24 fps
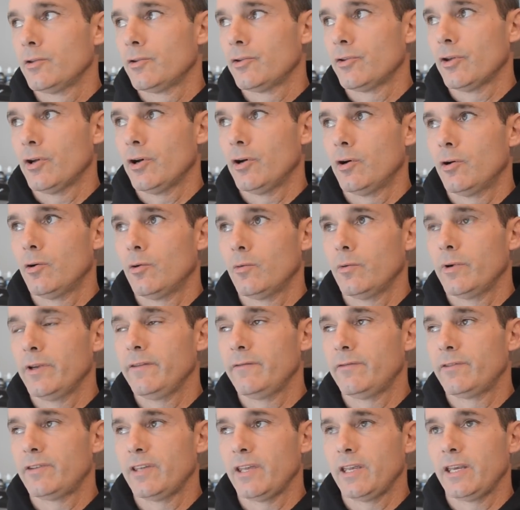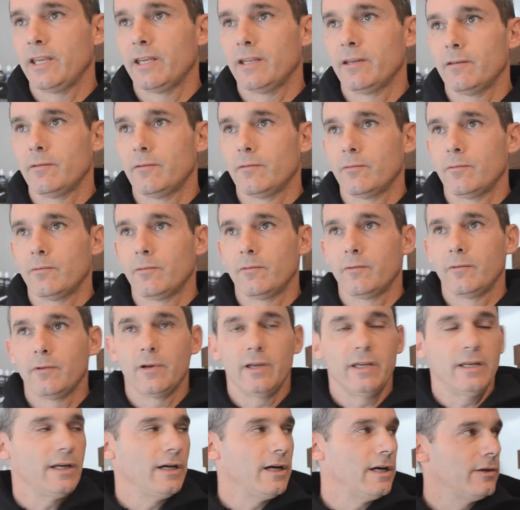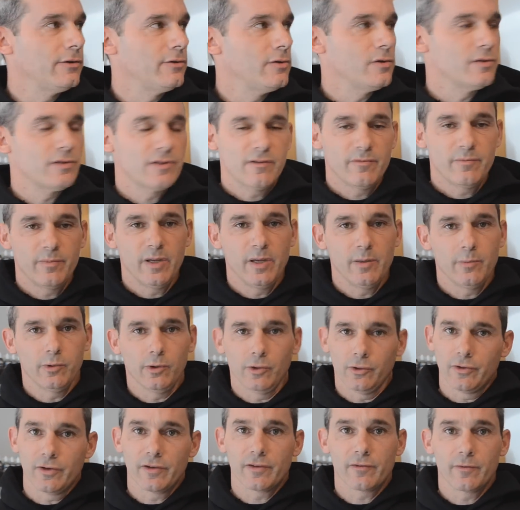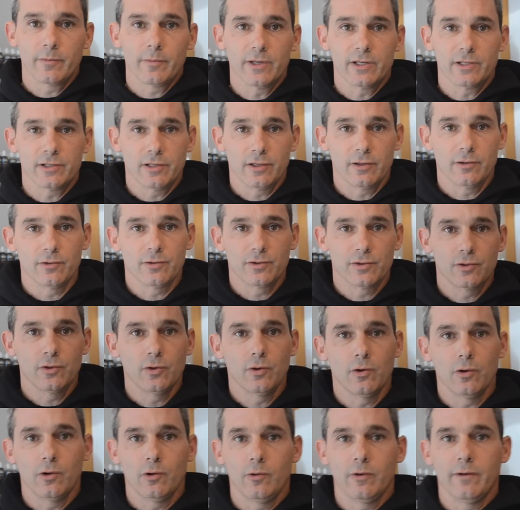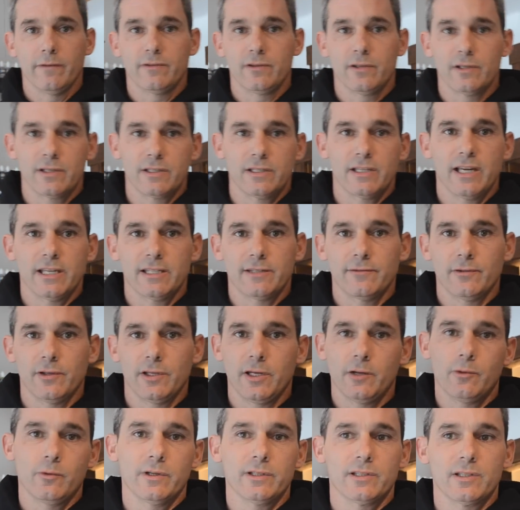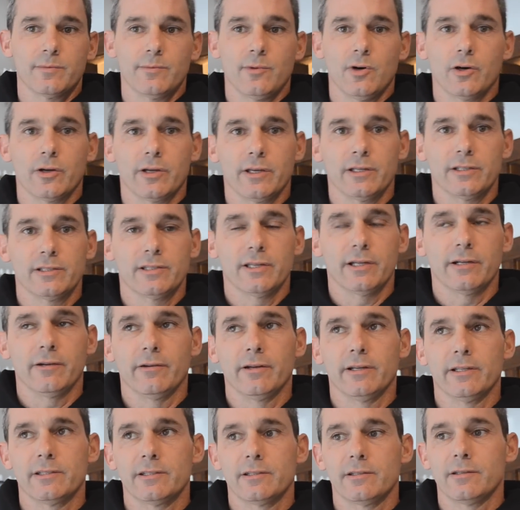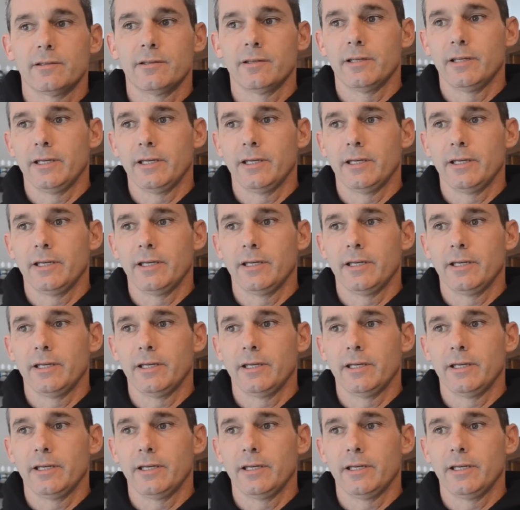So we've seen it in hundreds of people just from this little store who have successfully quit smoking cigarettes.